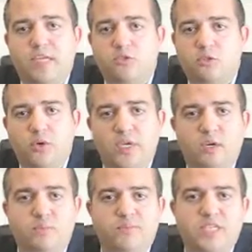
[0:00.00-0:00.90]
There's no
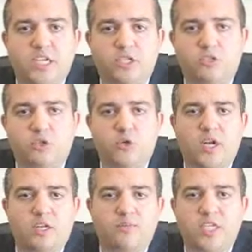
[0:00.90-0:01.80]
income limitations or
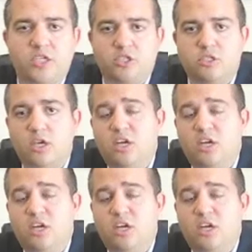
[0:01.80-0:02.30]
credit limitations.